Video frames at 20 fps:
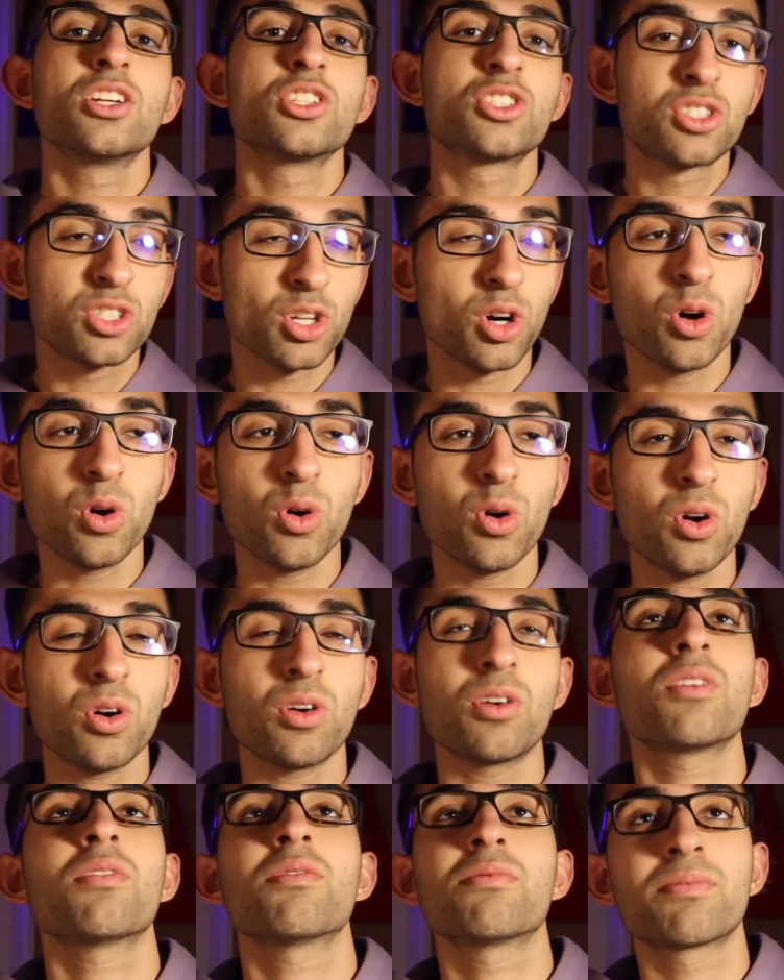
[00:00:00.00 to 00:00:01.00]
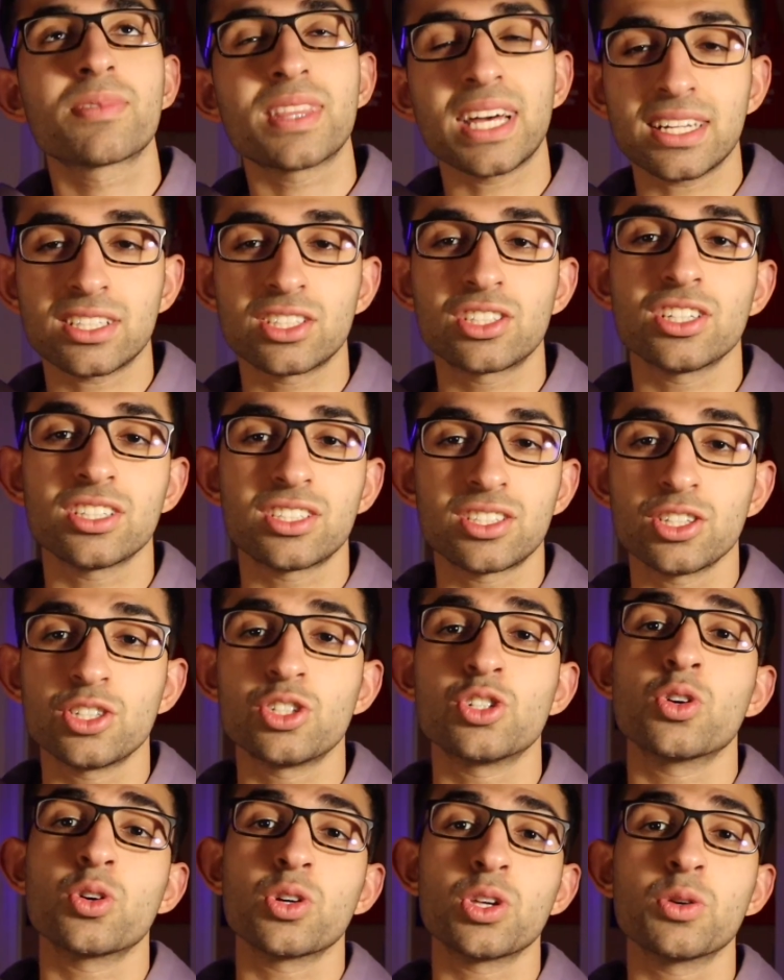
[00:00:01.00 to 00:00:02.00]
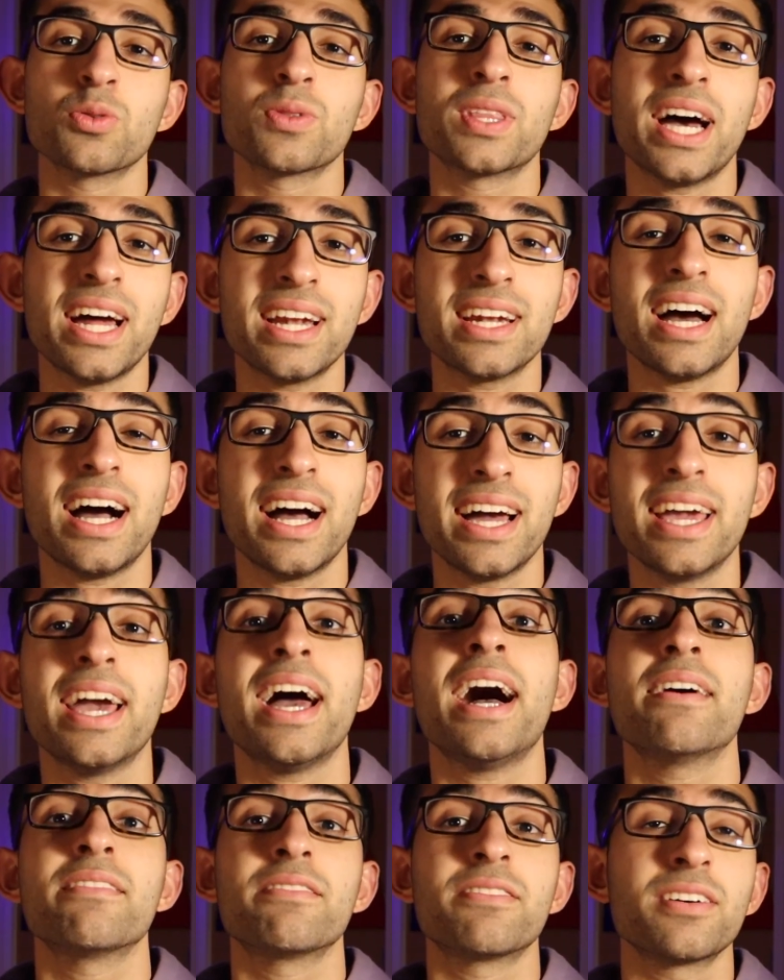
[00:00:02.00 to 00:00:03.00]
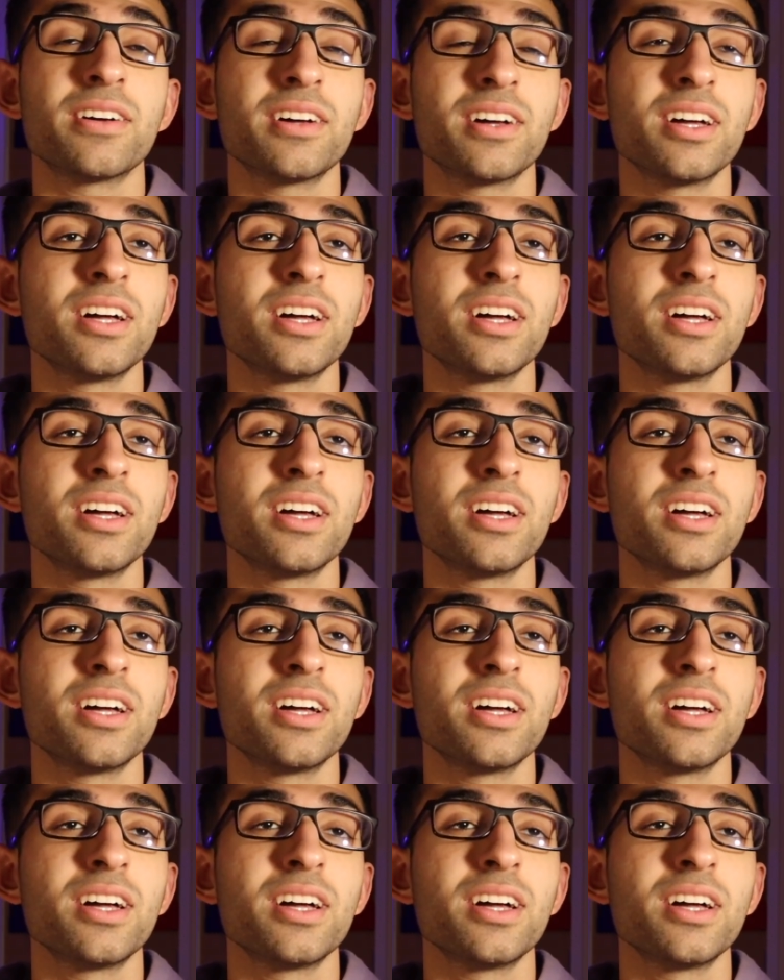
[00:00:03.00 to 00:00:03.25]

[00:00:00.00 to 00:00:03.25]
So that's just to show you that I have